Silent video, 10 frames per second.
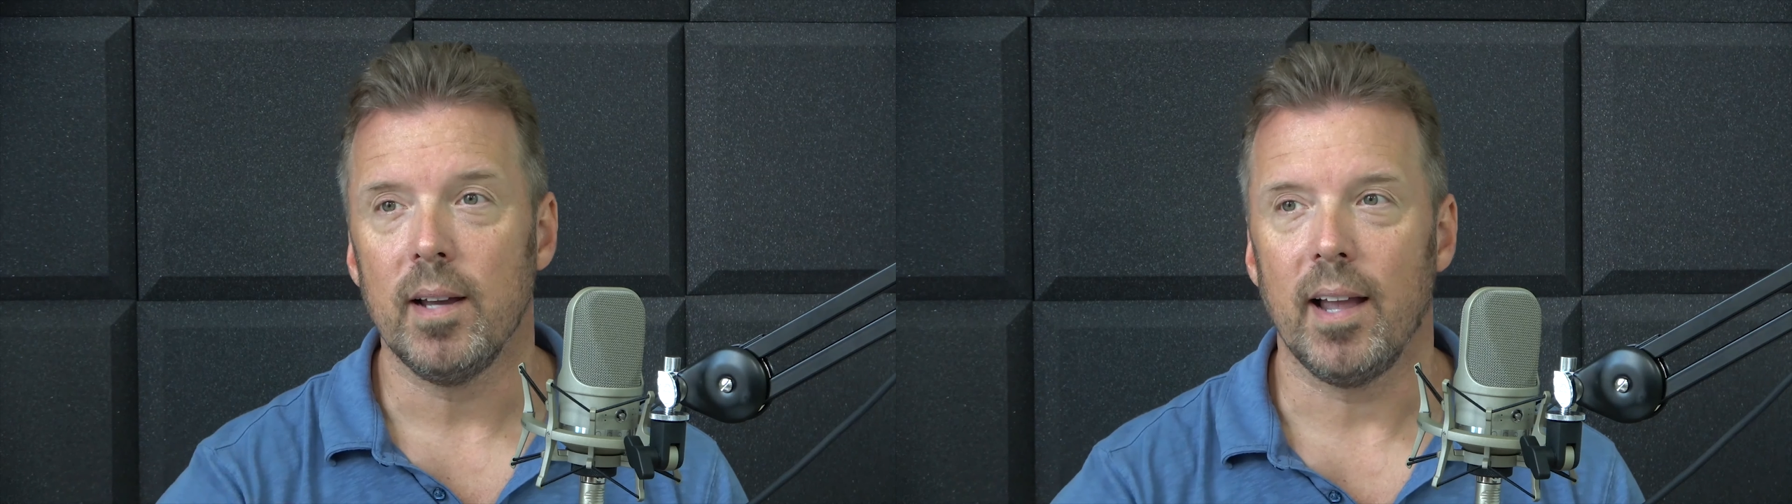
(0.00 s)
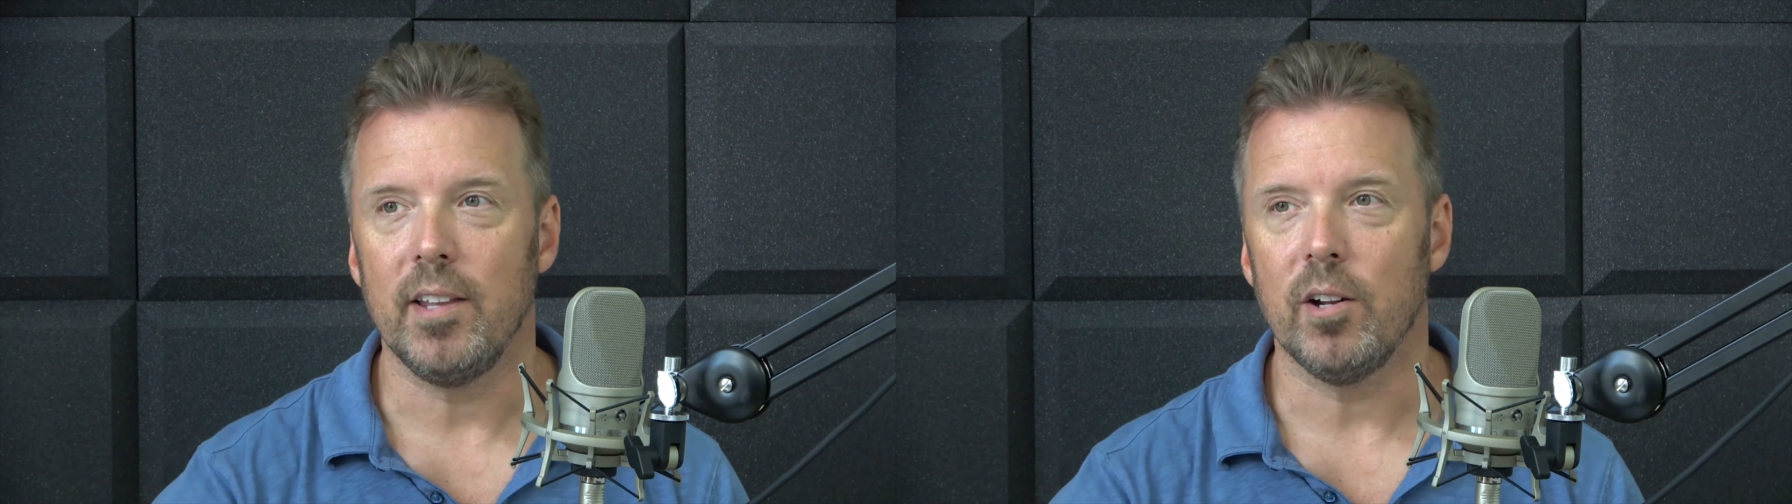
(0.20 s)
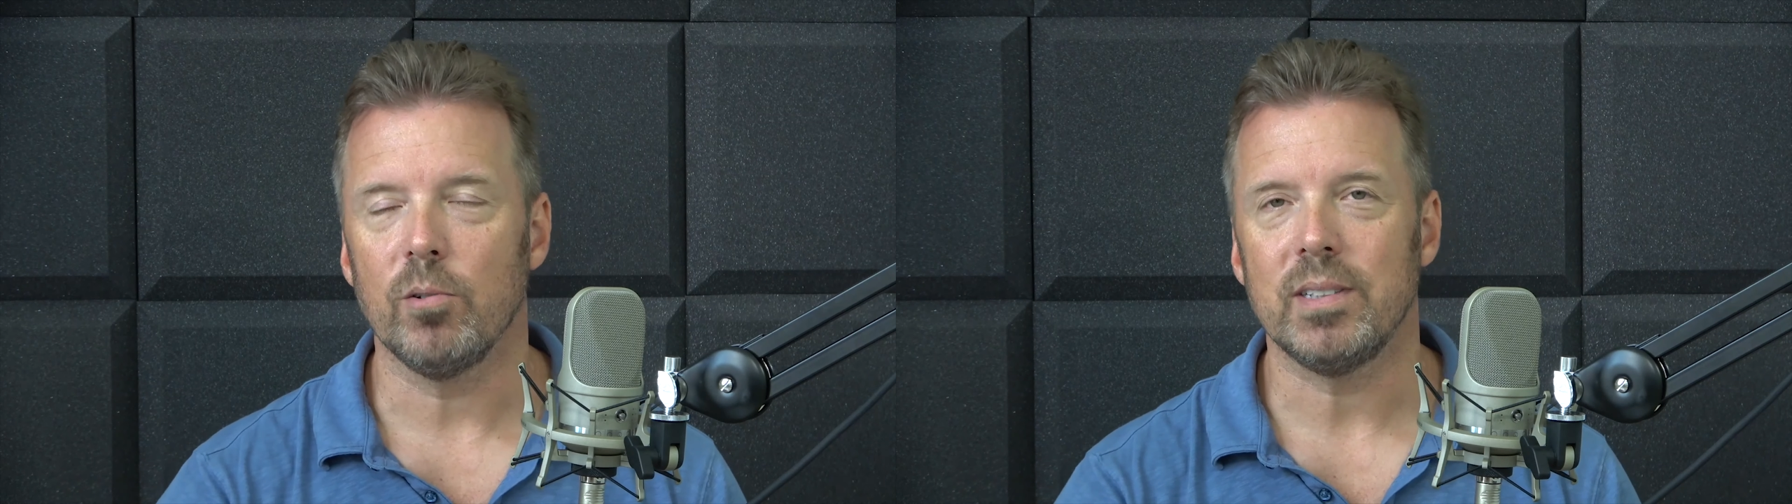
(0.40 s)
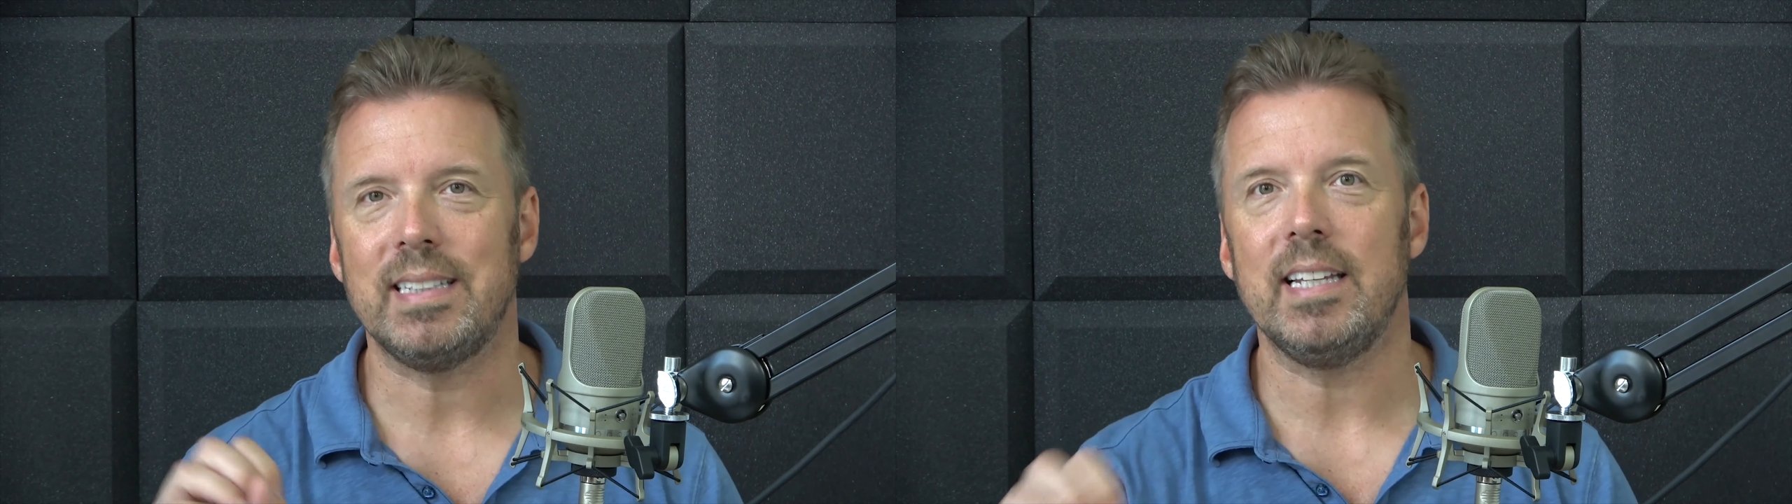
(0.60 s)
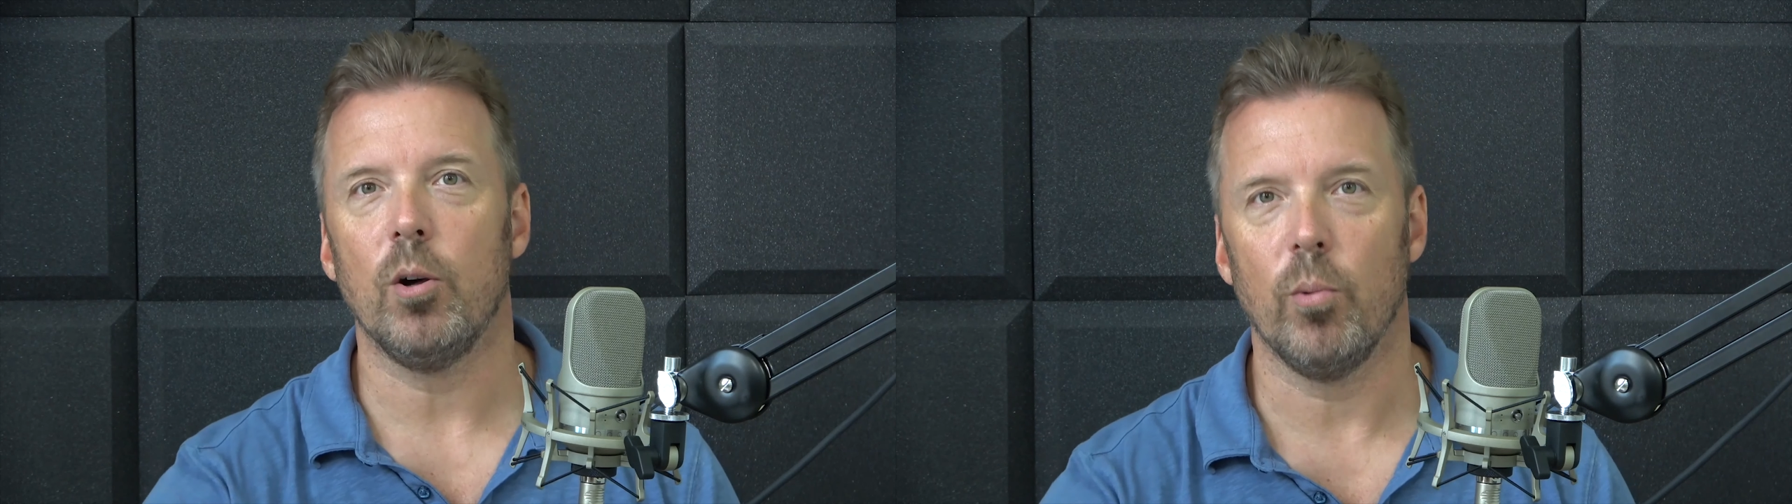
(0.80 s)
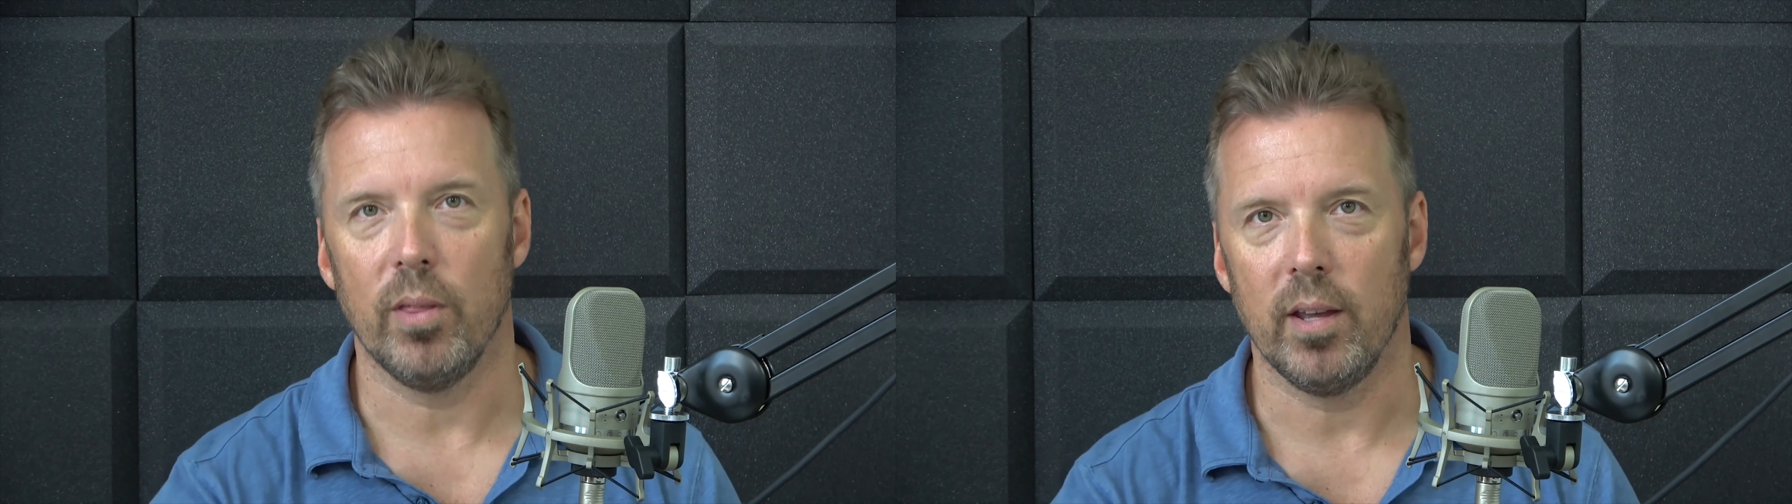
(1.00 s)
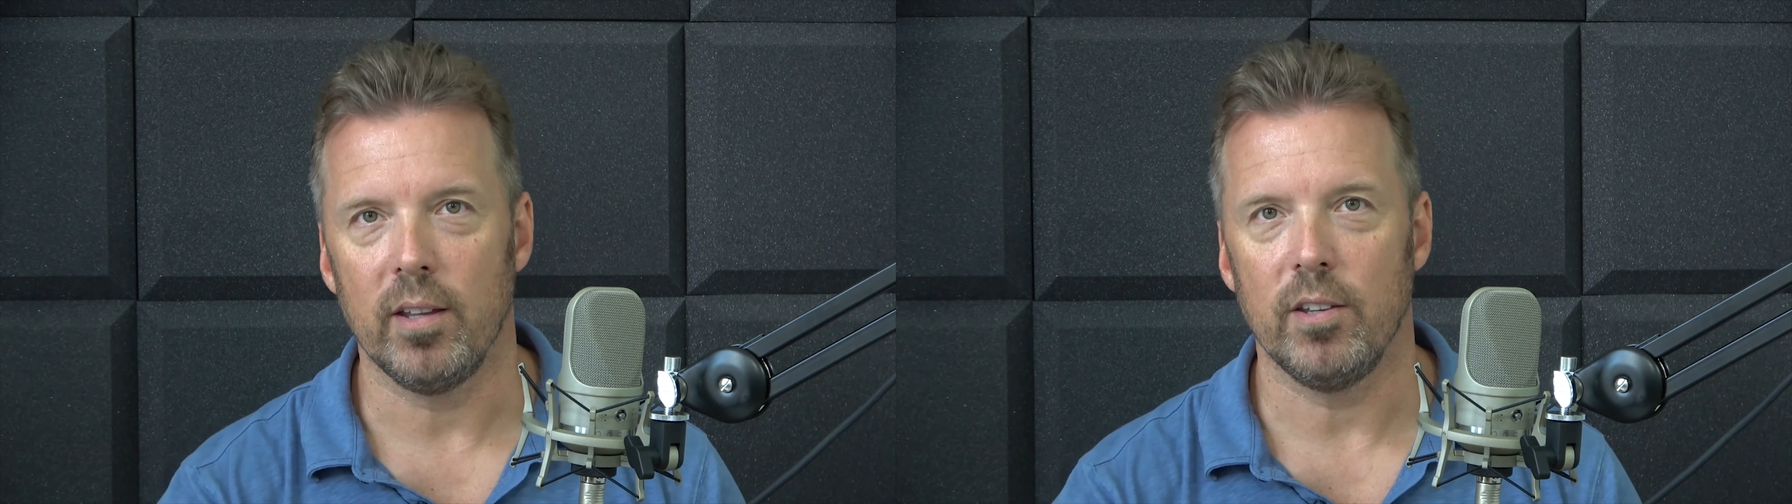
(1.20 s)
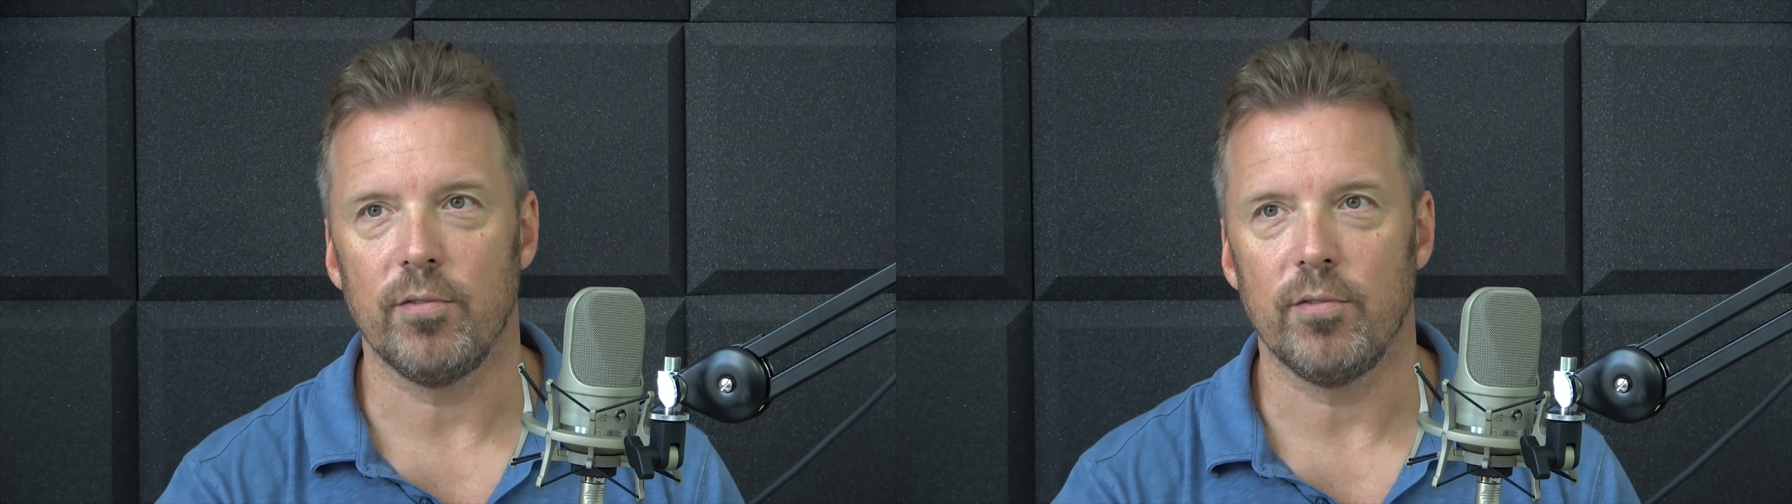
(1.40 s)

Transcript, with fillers: and you don't deal with it.